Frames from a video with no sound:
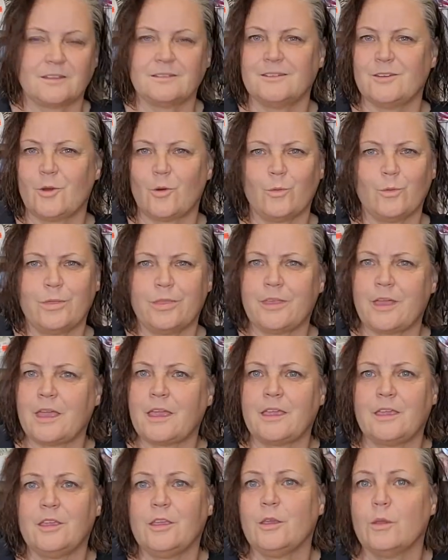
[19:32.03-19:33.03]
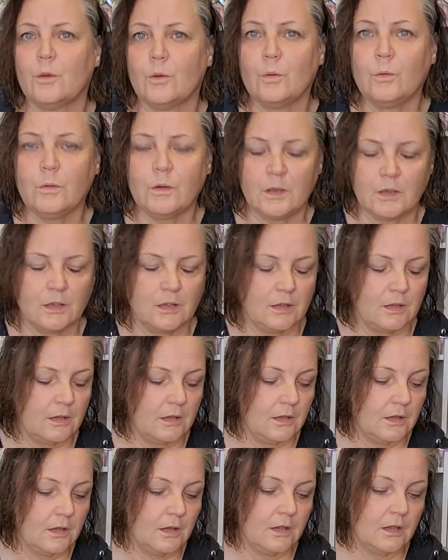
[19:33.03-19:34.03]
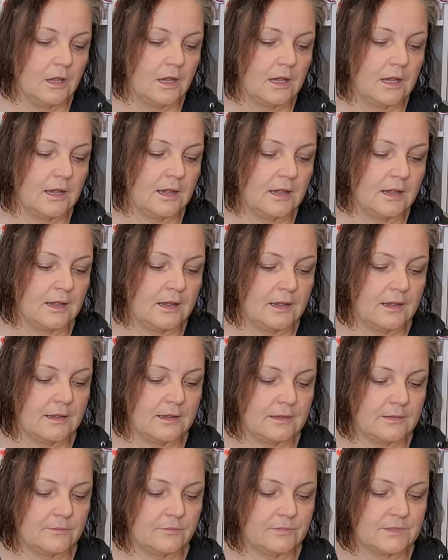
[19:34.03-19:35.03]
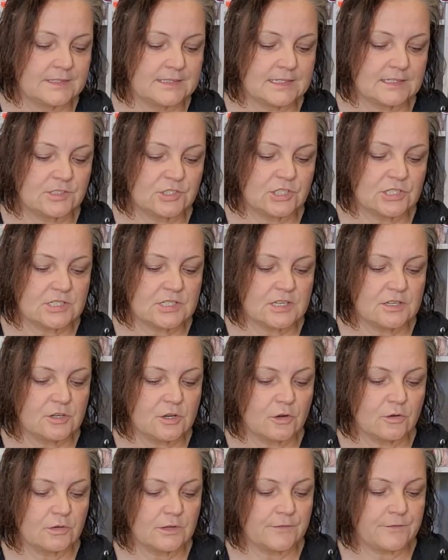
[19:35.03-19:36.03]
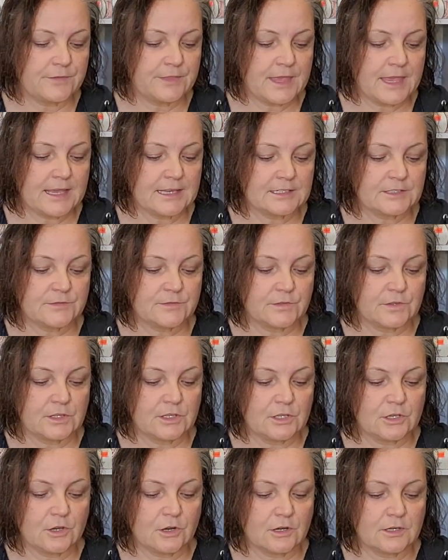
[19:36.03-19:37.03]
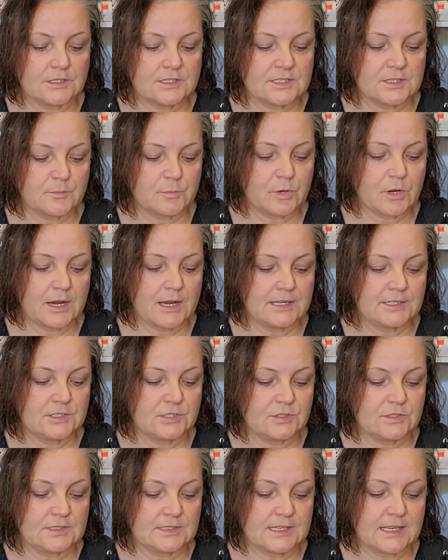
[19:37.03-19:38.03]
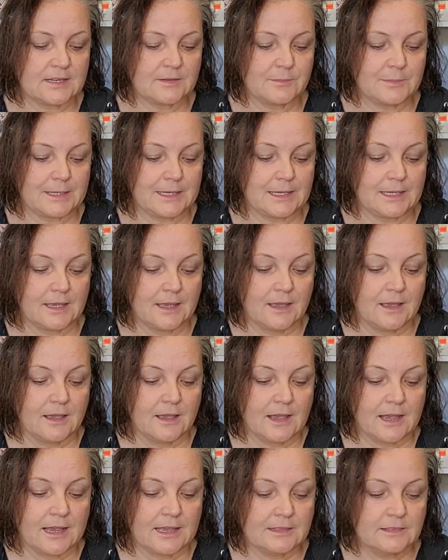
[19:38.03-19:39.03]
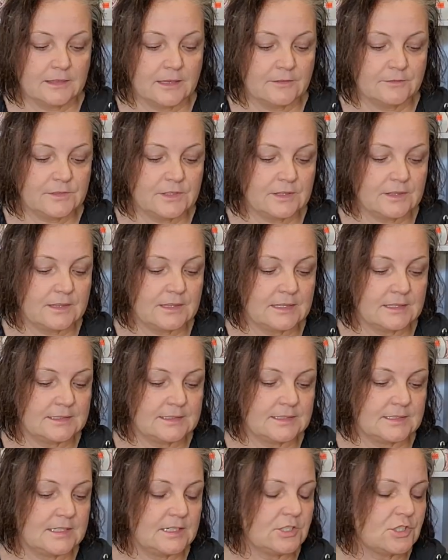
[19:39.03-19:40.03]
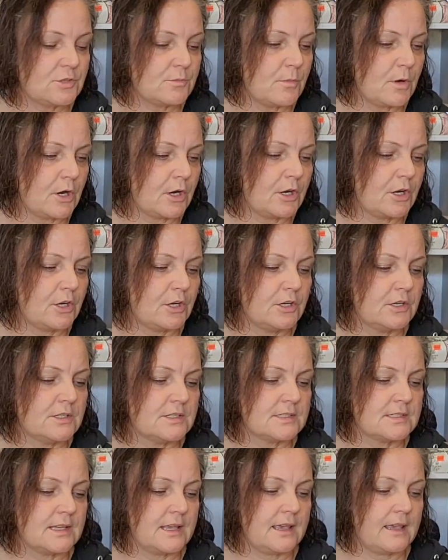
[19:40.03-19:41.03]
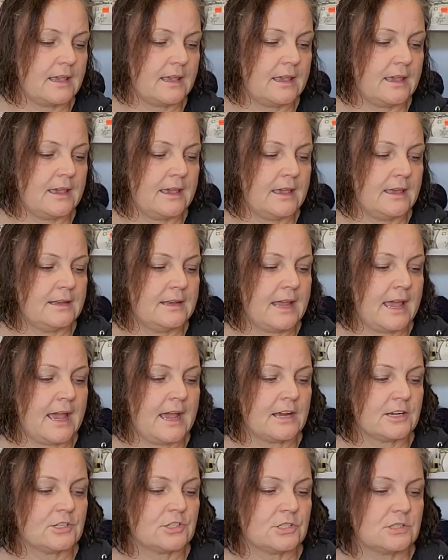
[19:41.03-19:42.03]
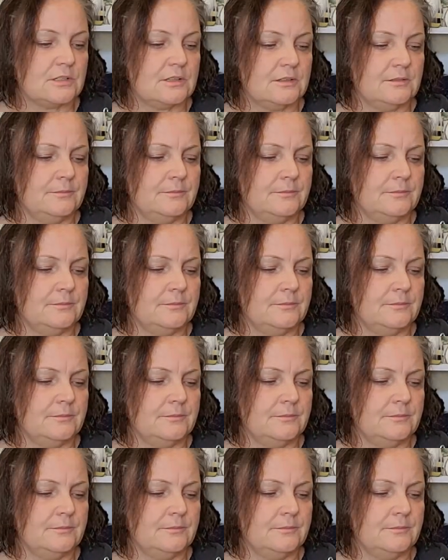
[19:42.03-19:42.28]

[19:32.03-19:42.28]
No, thank you. It says, just a note of thanks for the yarn surprise you sent me. I loved the stitch markers, and actually...